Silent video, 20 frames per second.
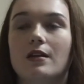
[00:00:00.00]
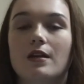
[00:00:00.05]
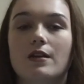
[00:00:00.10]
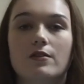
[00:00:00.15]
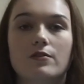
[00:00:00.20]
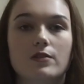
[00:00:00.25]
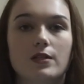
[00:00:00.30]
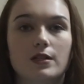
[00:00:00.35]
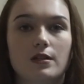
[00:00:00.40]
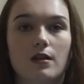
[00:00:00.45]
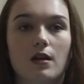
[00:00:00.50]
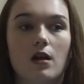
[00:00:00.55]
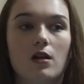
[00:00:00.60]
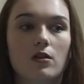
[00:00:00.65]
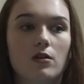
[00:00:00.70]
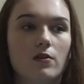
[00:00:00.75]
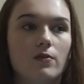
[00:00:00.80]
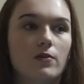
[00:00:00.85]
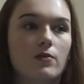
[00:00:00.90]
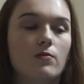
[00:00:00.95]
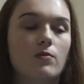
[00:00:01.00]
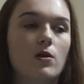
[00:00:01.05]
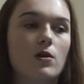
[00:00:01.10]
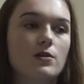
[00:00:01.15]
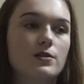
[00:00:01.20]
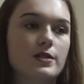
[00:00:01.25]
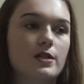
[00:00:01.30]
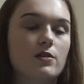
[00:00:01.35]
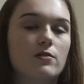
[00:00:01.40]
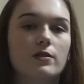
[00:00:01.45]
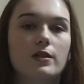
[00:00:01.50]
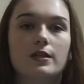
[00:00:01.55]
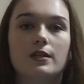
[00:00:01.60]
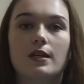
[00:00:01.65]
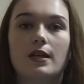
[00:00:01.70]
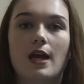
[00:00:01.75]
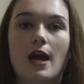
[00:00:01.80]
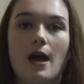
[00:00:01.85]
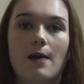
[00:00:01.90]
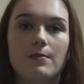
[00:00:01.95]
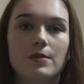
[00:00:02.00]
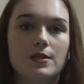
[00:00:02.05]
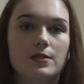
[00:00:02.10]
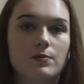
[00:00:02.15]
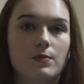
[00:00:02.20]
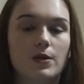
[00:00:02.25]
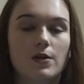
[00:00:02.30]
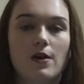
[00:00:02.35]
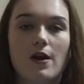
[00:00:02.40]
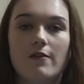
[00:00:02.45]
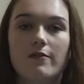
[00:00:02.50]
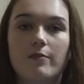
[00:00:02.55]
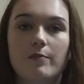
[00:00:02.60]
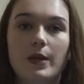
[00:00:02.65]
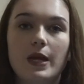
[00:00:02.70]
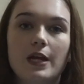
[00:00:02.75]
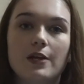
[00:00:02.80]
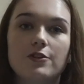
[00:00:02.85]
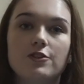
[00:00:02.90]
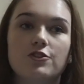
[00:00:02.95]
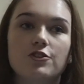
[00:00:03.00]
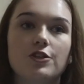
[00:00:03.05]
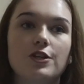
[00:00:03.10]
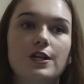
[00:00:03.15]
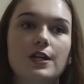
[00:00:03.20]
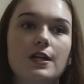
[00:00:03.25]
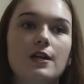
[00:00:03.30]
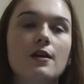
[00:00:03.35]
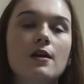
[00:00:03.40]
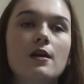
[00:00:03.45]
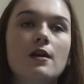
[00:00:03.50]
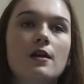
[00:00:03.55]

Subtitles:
I don't like the color of the walls, I don't like the cabinets, we don't have a pantry.